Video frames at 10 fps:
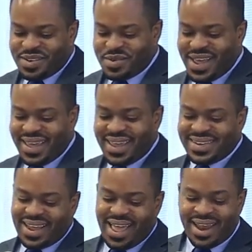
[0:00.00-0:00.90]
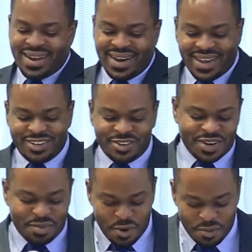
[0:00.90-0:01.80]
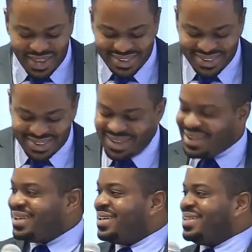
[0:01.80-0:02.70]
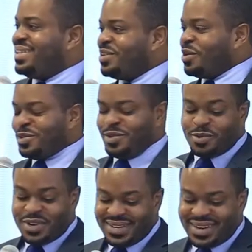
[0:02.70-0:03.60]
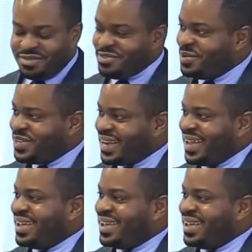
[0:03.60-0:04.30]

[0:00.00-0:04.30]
Could I get an electric Mobius in the not too distant future?